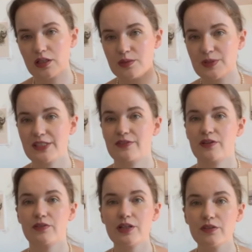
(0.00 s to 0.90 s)
a
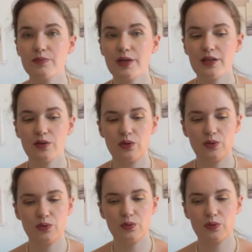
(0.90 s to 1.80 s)
specific friend of mine
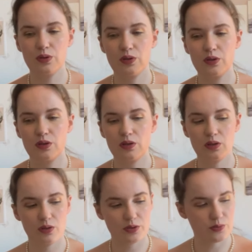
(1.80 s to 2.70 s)
who
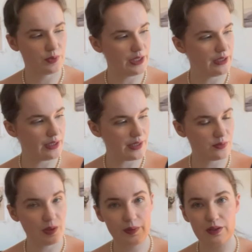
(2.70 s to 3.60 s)
looks really
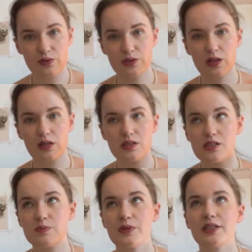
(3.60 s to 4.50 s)
nice wearing those
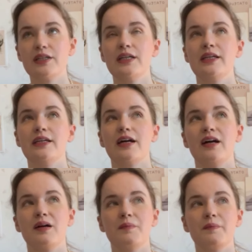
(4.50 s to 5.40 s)
colors, but
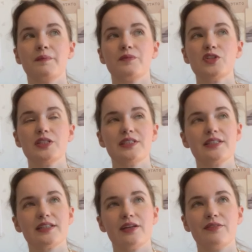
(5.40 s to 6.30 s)
she's
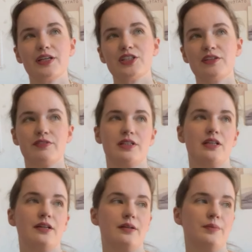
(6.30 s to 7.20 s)
since kind of like shifted
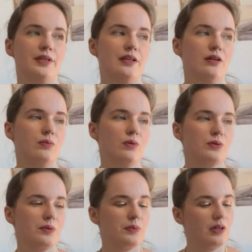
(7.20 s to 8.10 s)
a little bit in her
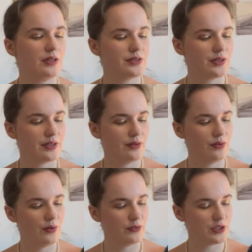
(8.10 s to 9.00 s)
wardrobe color, so I
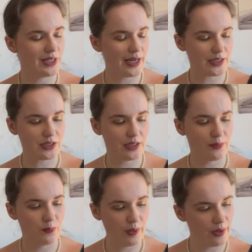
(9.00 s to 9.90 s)
don't know if she'd
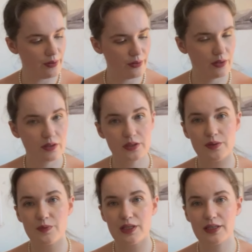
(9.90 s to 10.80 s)
actually wear
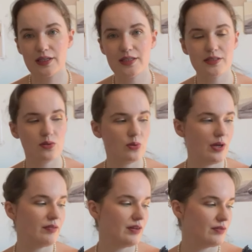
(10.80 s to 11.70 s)
something in this, so
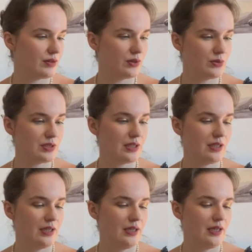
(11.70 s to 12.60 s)
I've never used
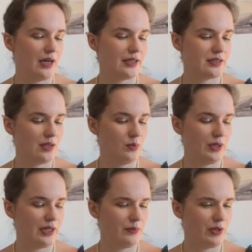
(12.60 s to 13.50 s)
it. I still
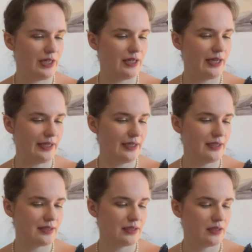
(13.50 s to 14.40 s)
really like
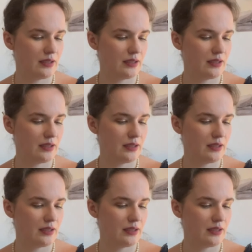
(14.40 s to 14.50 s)
it.